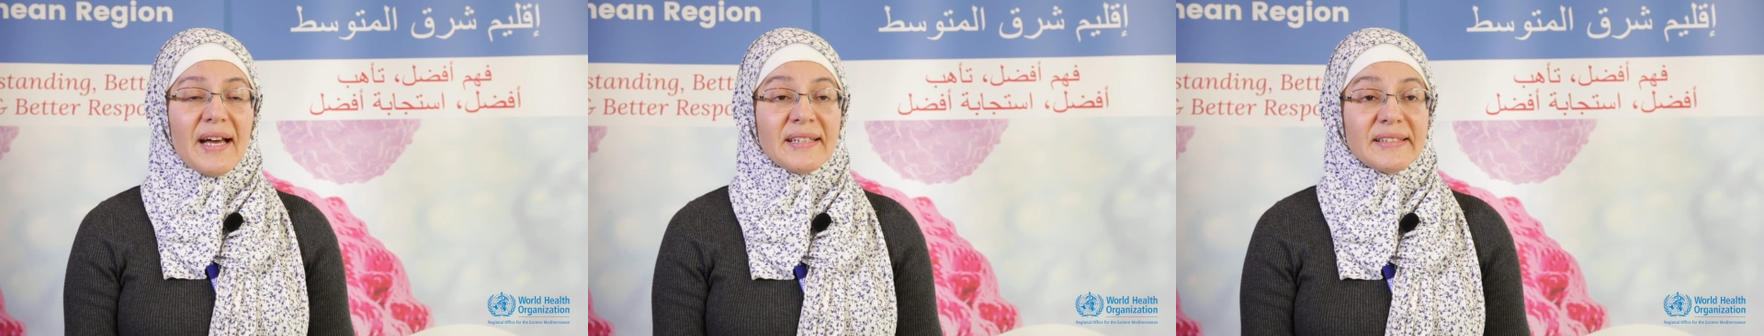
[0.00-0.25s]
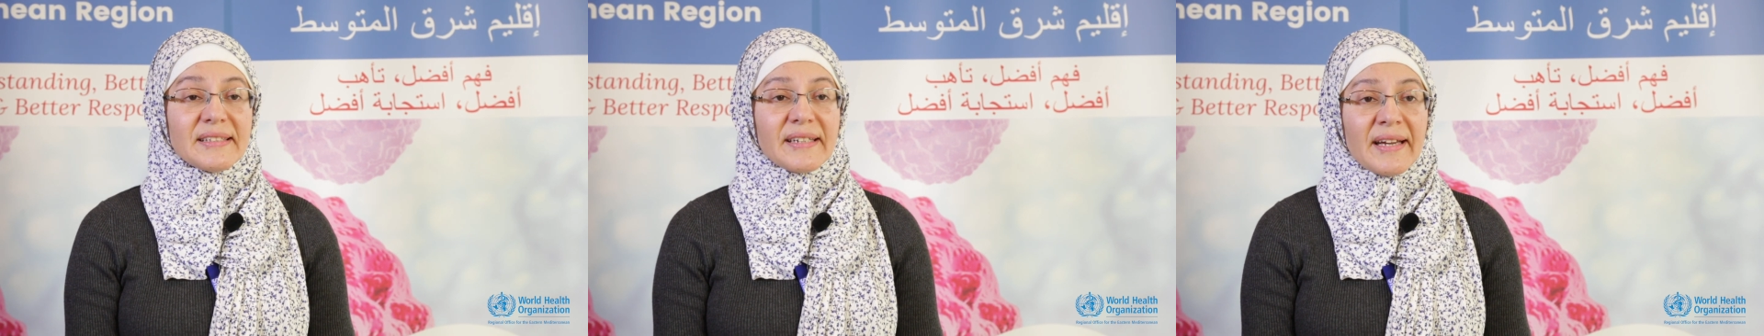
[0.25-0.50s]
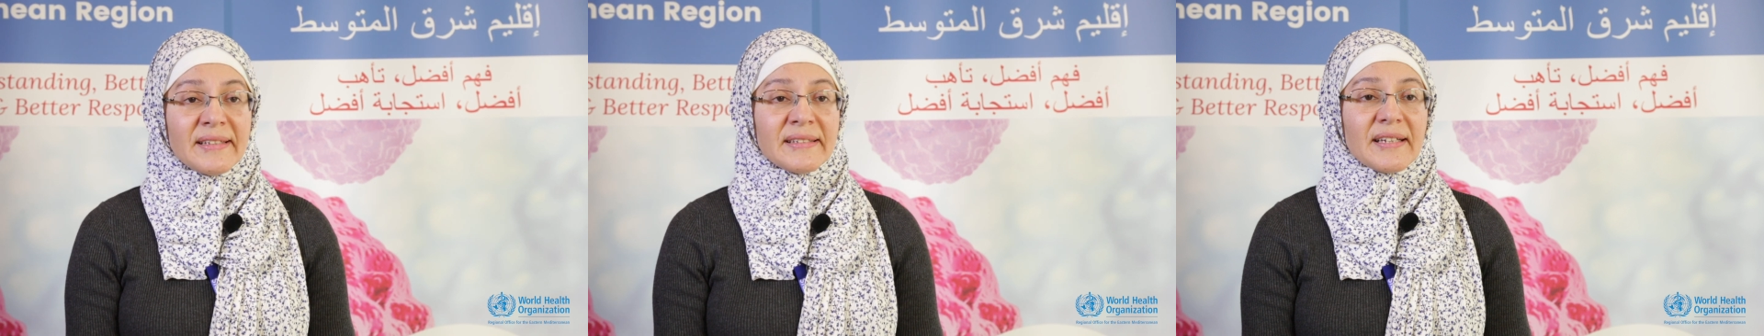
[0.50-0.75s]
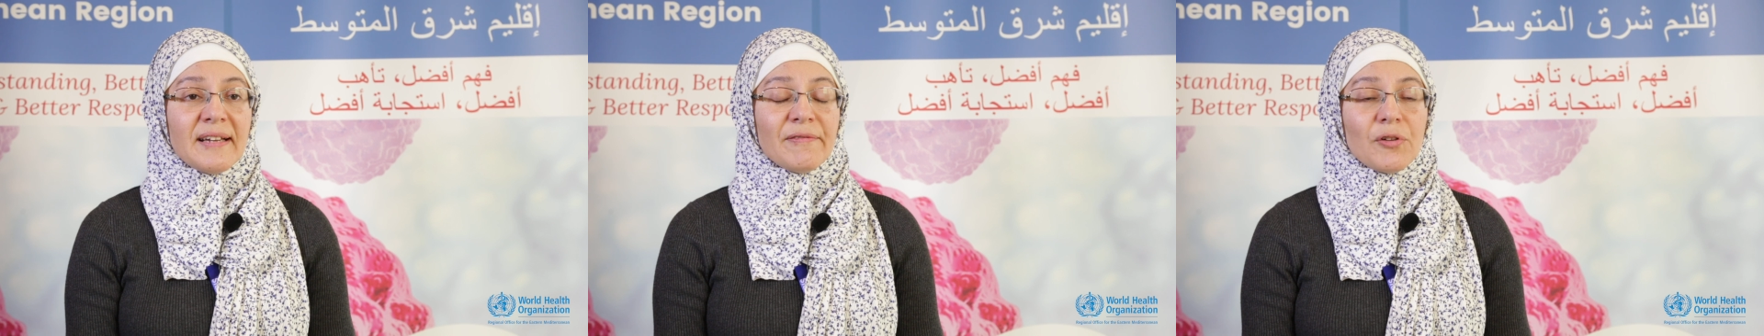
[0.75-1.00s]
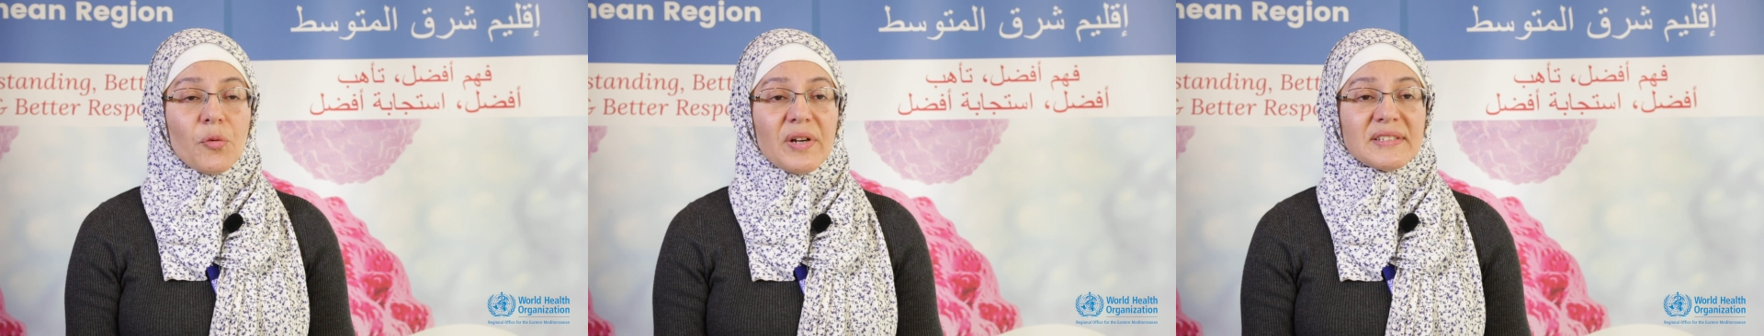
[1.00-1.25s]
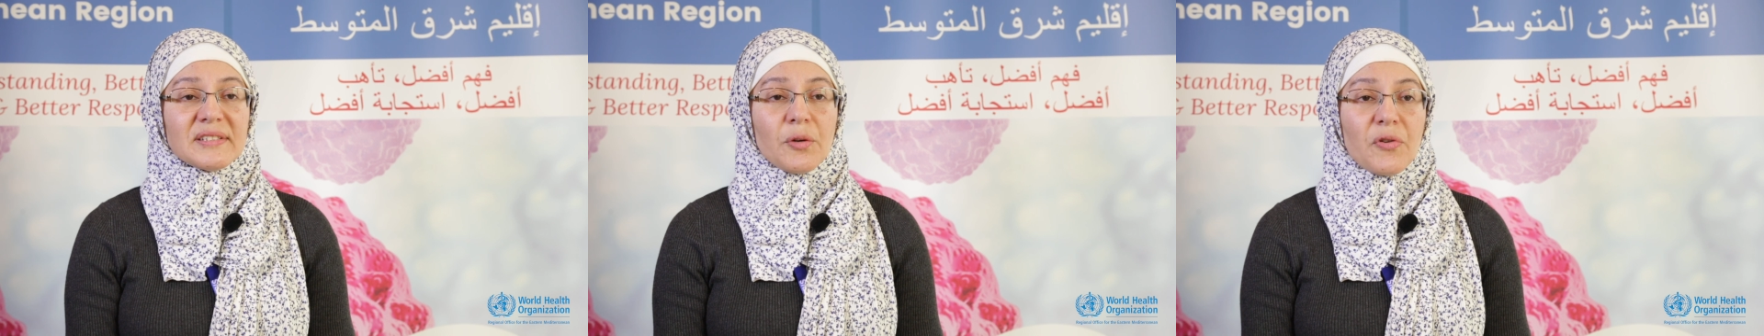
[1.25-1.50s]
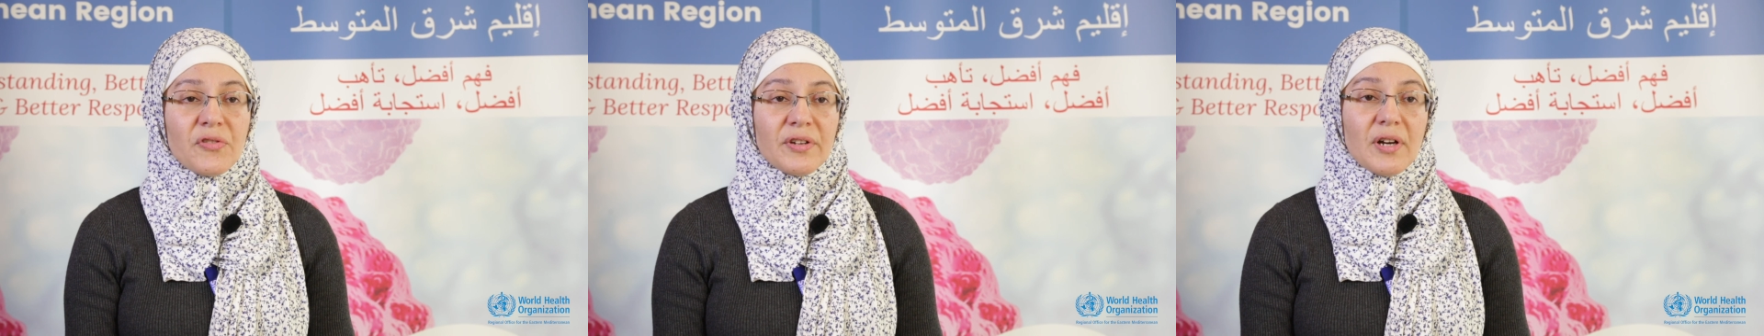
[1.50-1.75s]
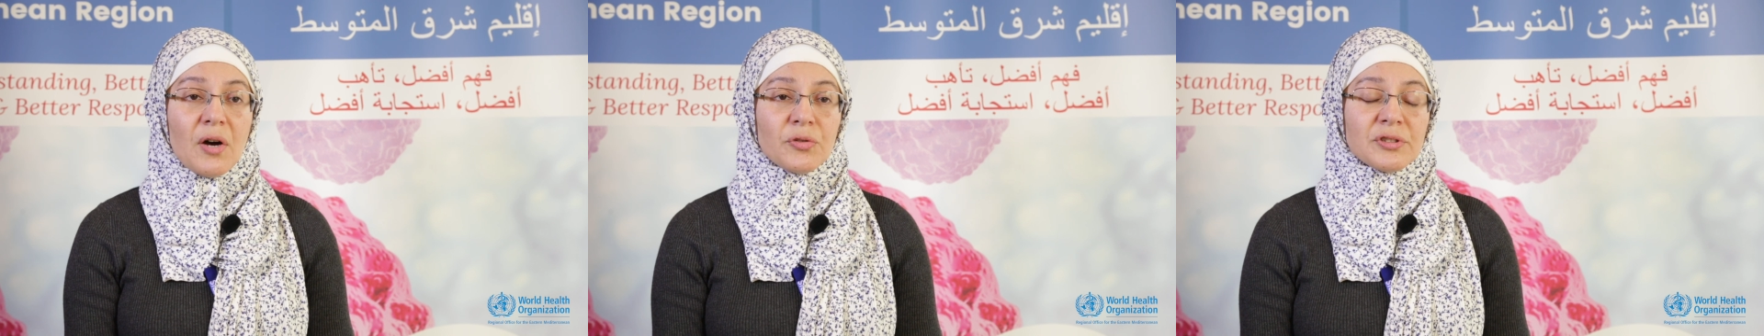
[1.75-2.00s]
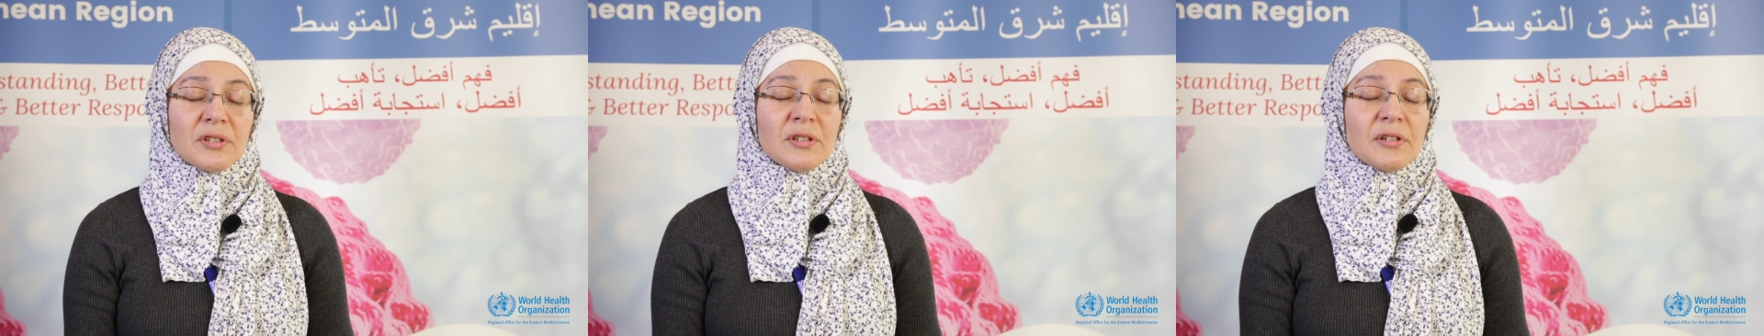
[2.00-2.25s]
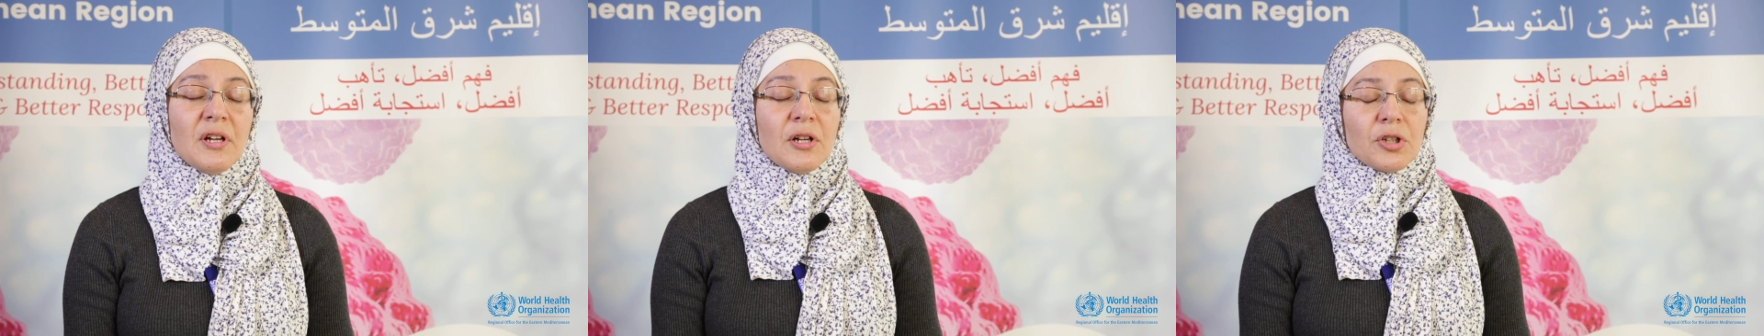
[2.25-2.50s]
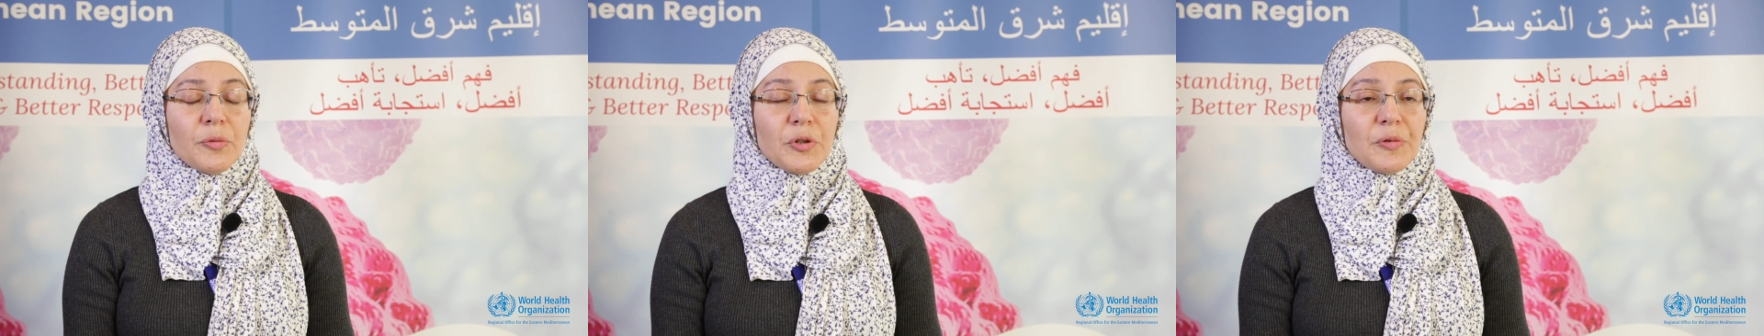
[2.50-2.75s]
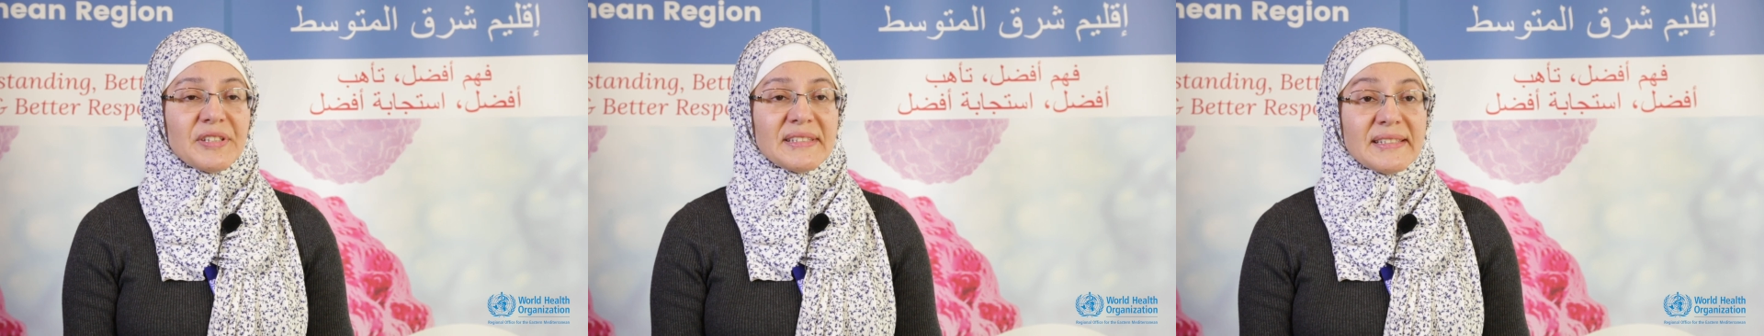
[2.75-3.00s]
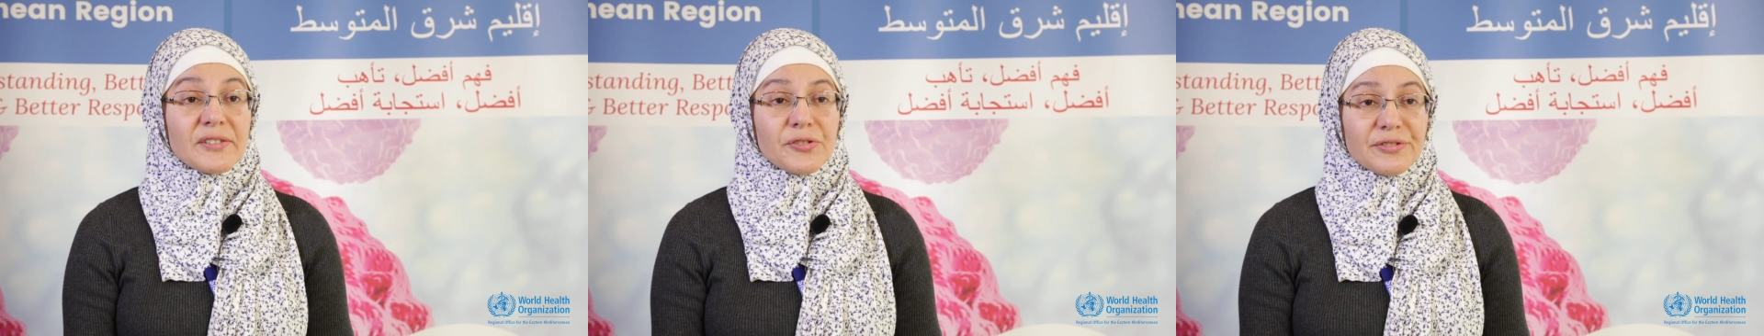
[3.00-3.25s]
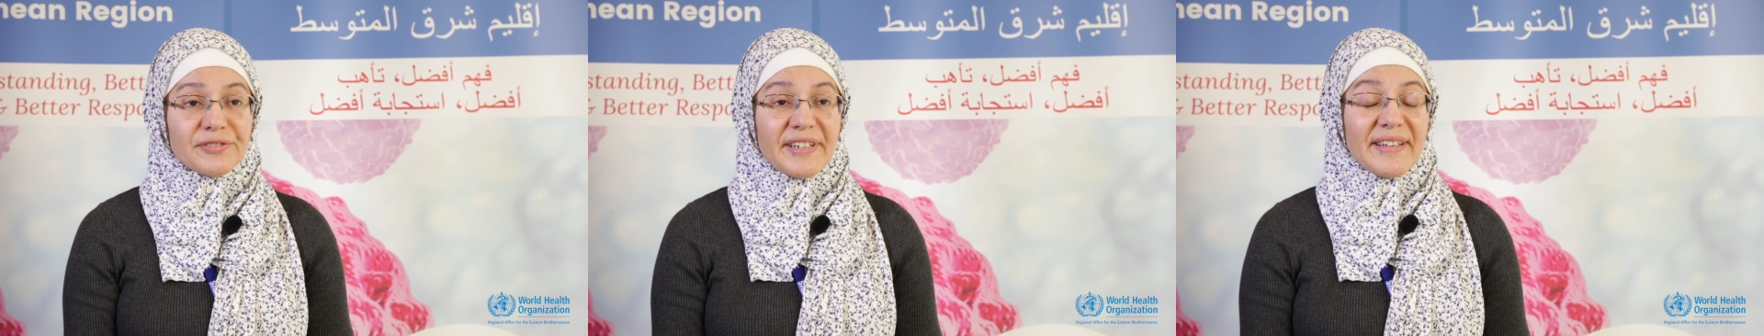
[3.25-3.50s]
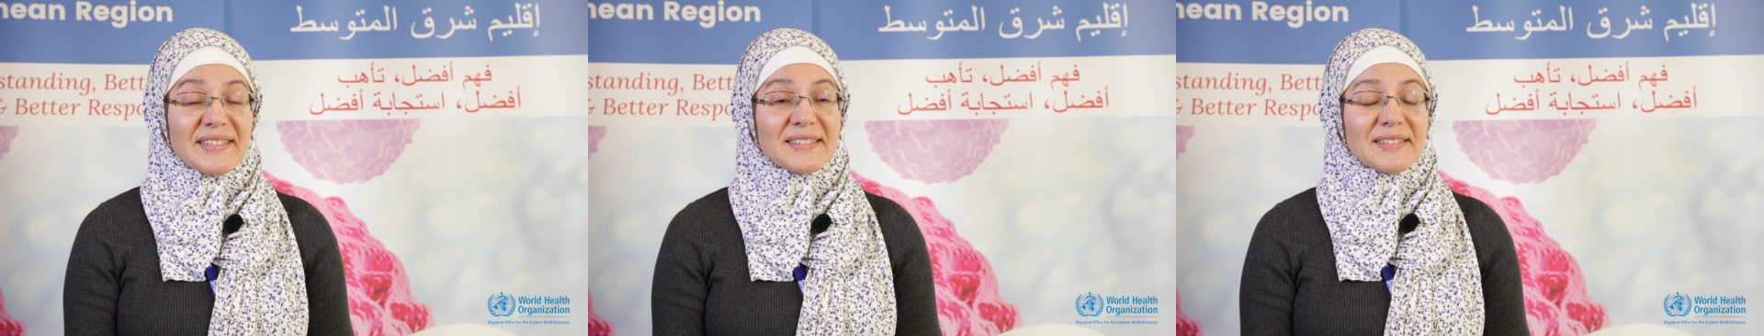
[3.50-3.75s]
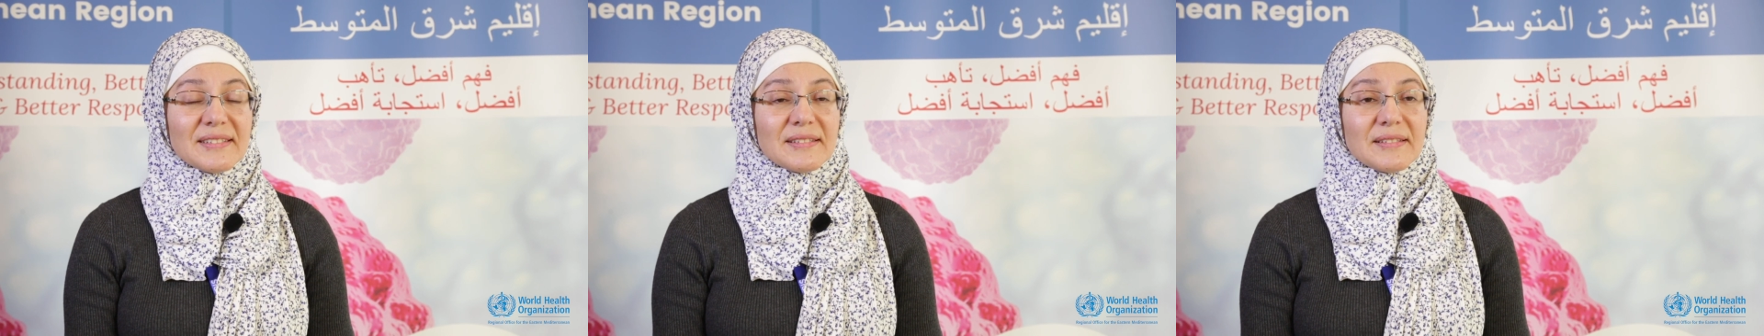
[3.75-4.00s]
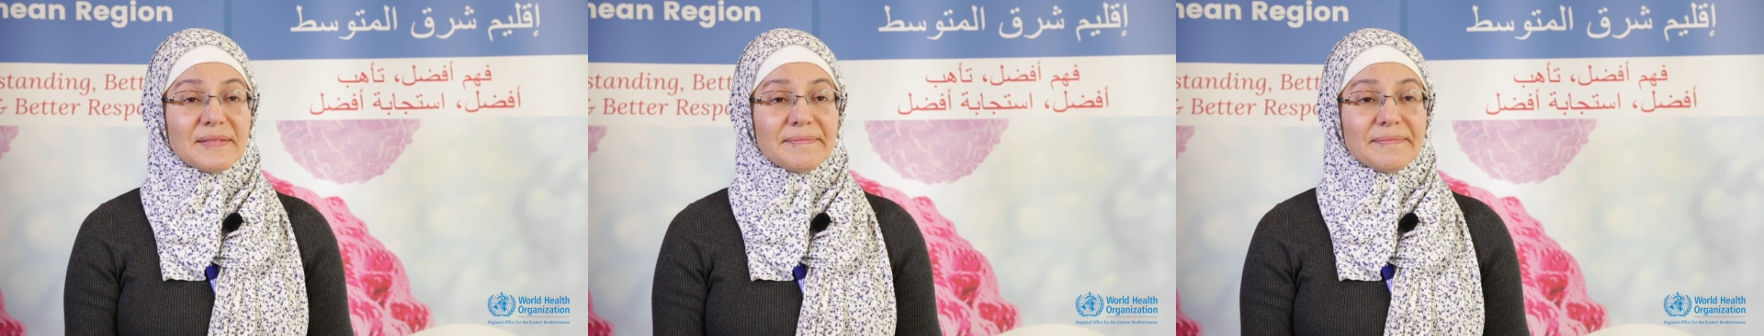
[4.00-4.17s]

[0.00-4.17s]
integrating influenza within other communicable disease surveillances.